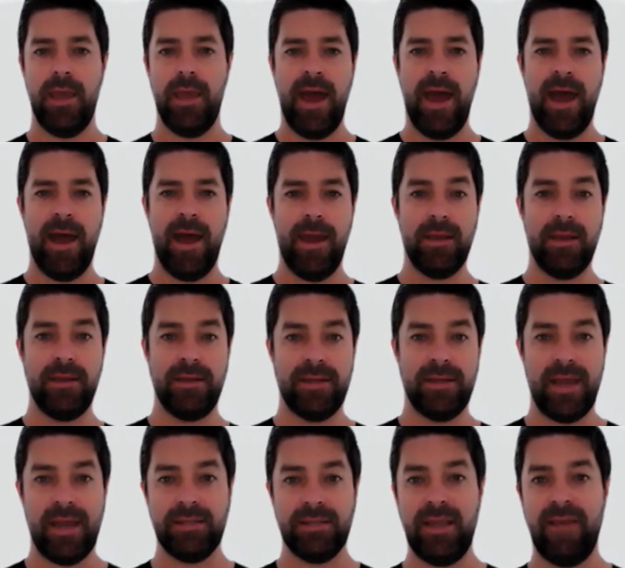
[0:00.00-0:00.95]
it
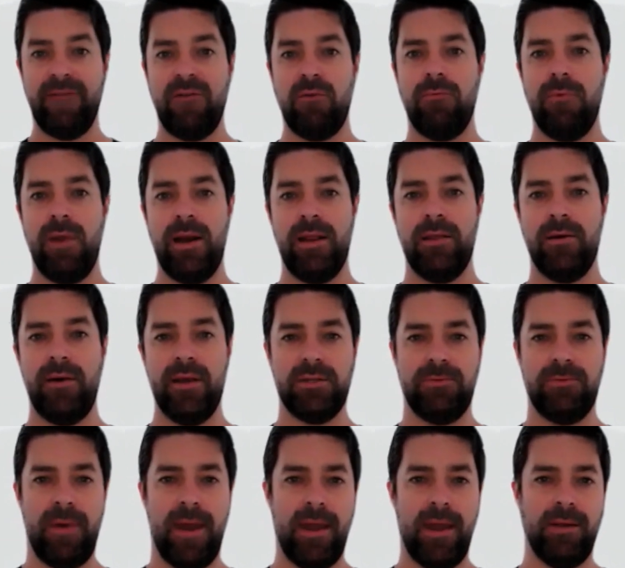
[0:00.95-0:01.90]
does have a really
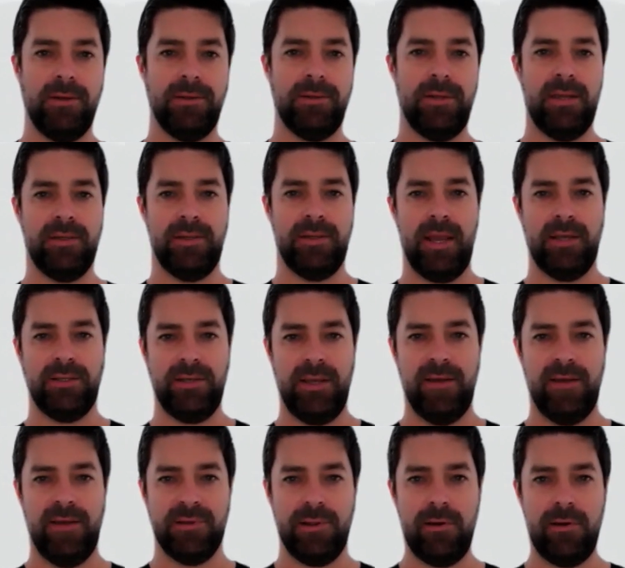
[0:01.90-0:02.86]
nice range that actually
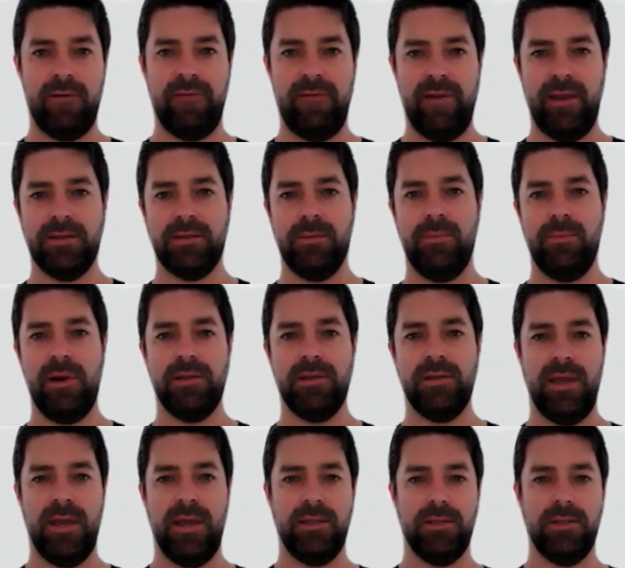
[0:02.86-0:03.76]
gives a lot of flexibility